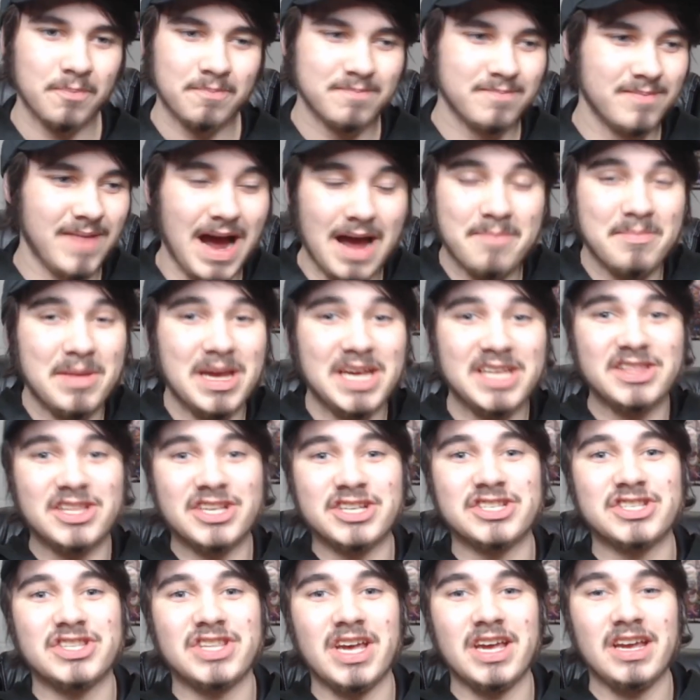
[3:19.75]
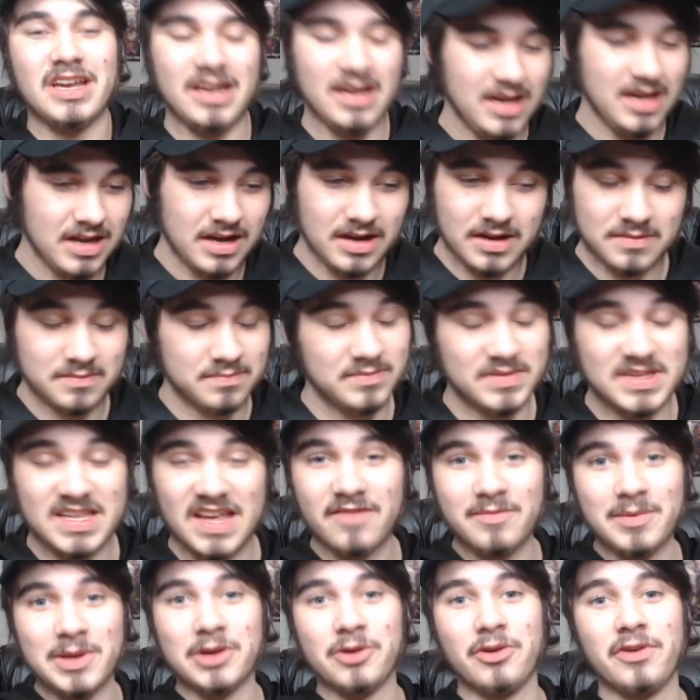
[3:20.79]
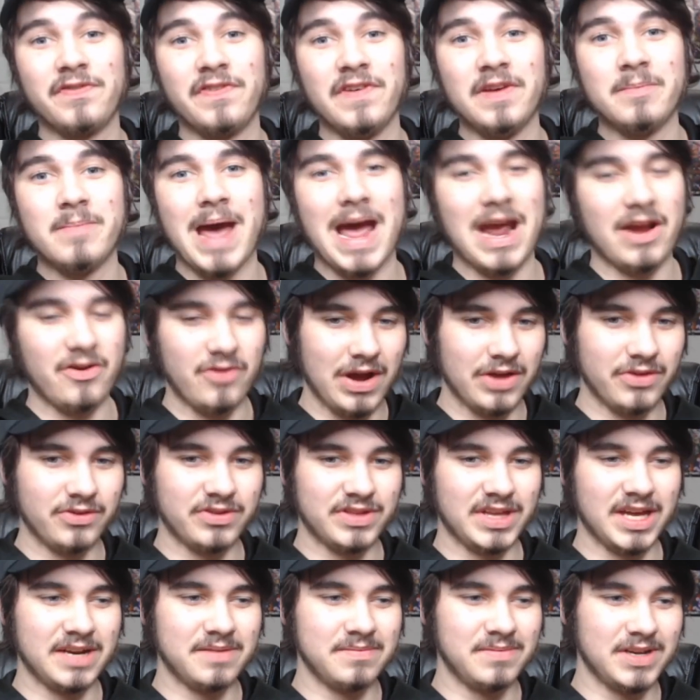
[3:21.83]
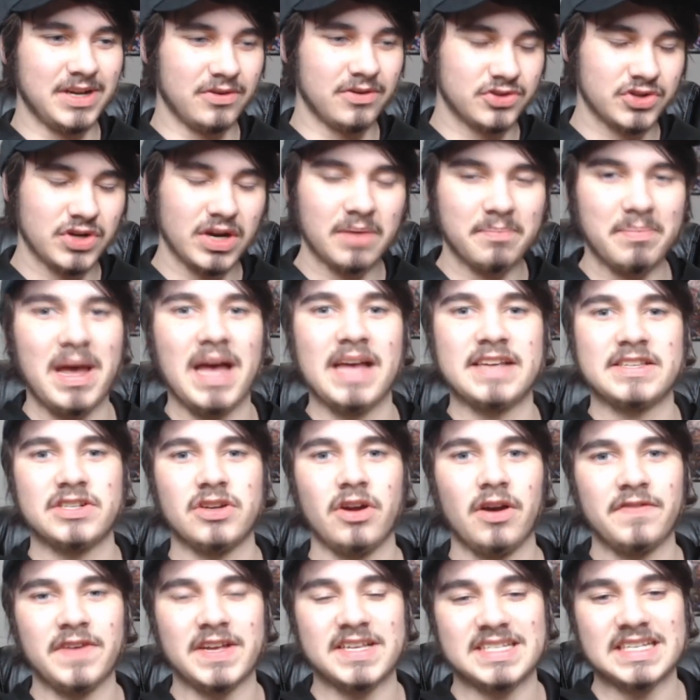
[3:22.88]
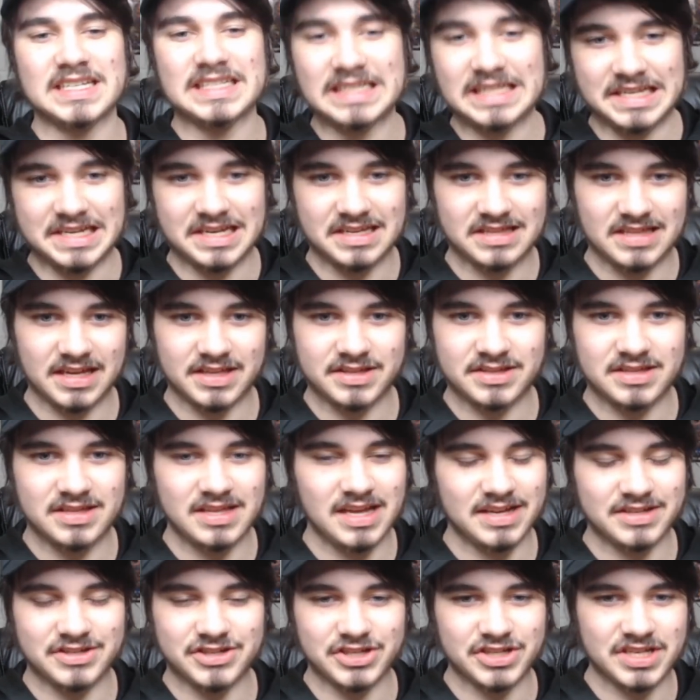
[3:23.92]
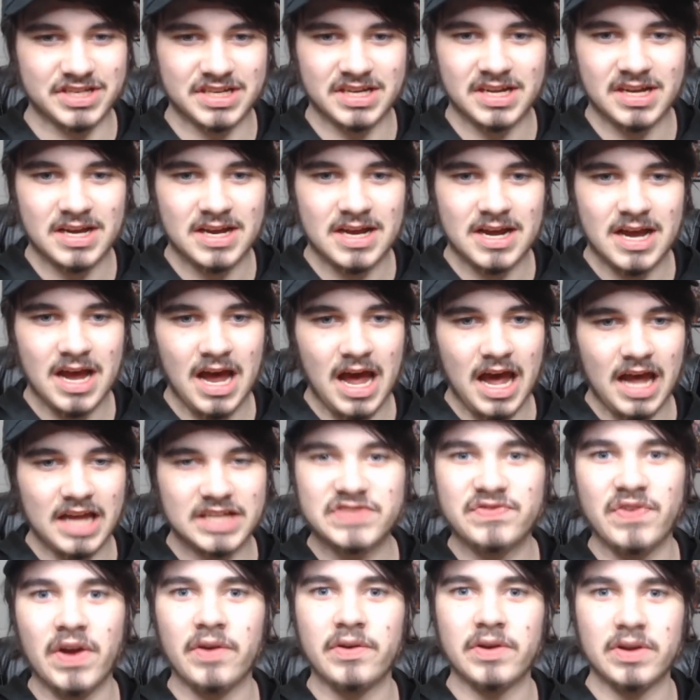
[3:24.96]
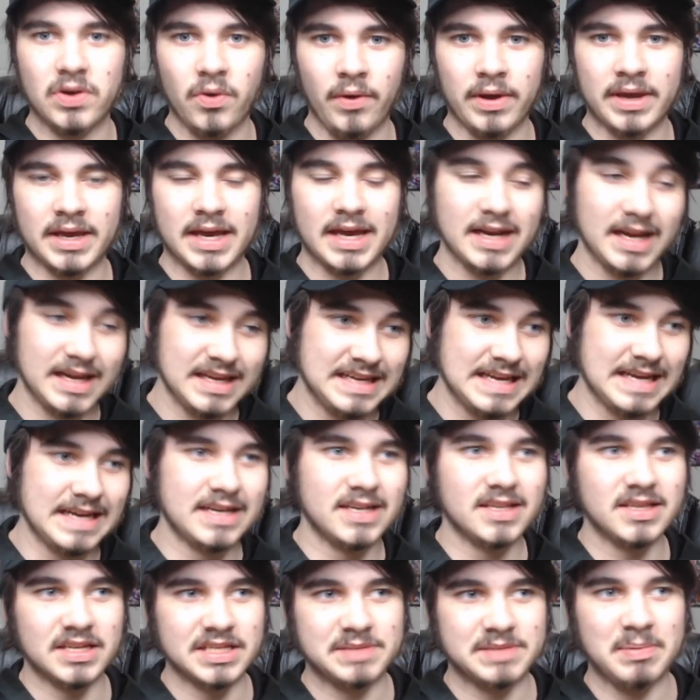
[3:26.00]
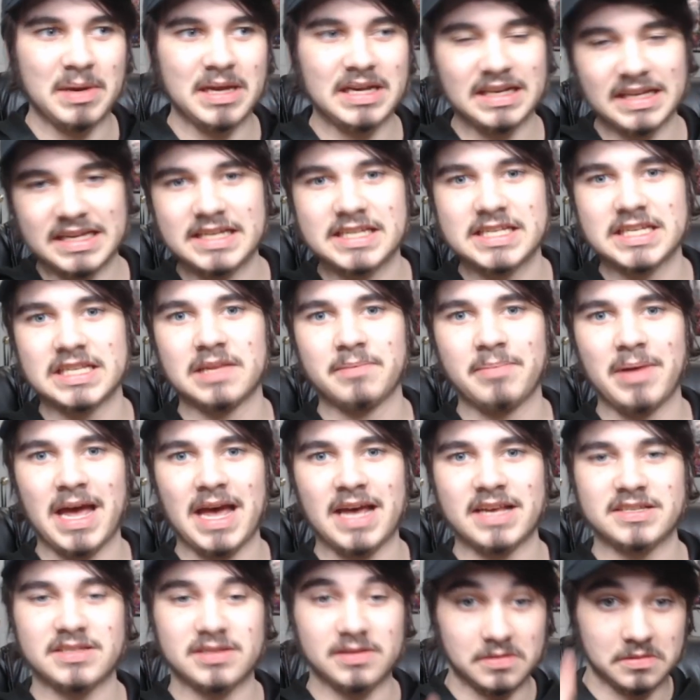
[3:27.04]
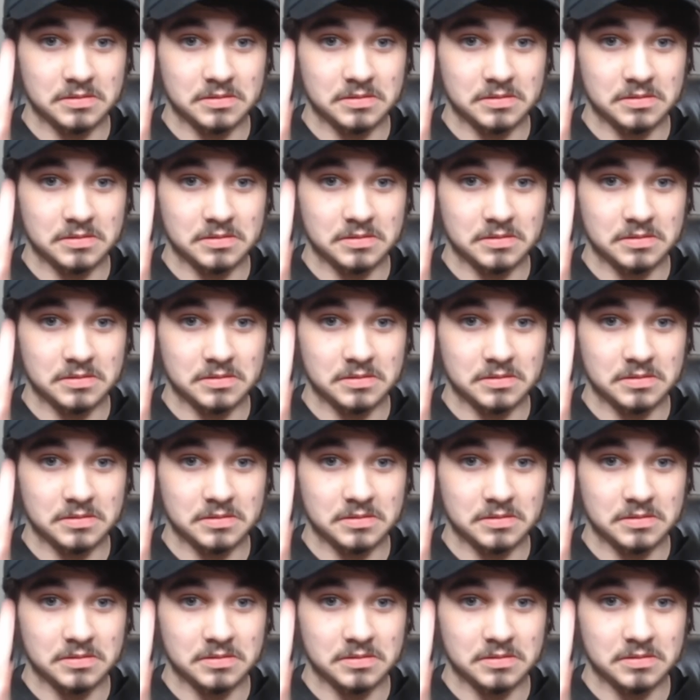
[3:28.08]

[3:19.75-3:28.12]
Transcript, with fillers: I made this thing, give me your feedback, rather than, trying to pass it off as a leak. That just, it's very annoying. And I get there's been leaks in the past.